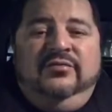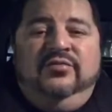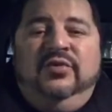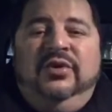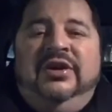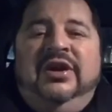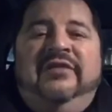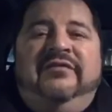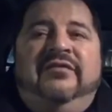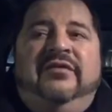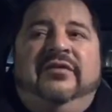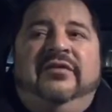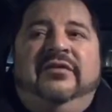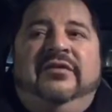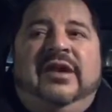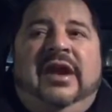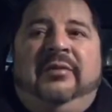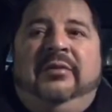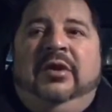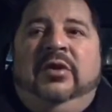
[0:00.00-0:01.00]

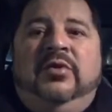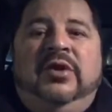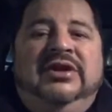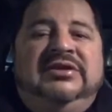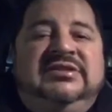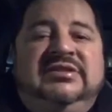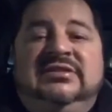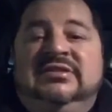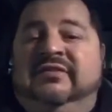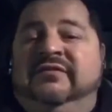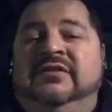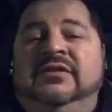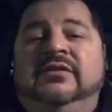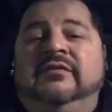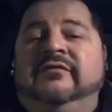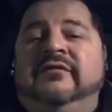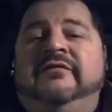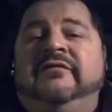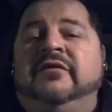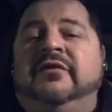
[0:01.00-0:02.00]
Whatever that request is. If you
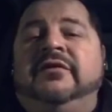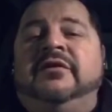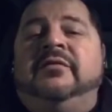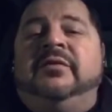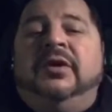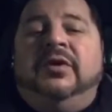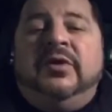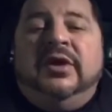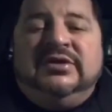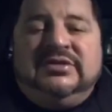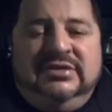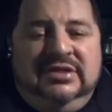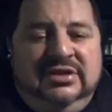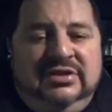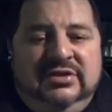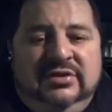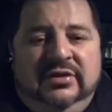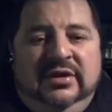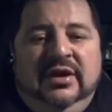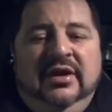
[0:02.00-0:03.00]
can fulfill the request,
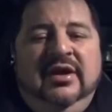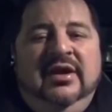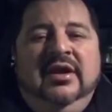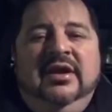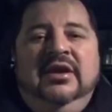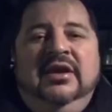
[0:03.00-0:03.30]
then do it.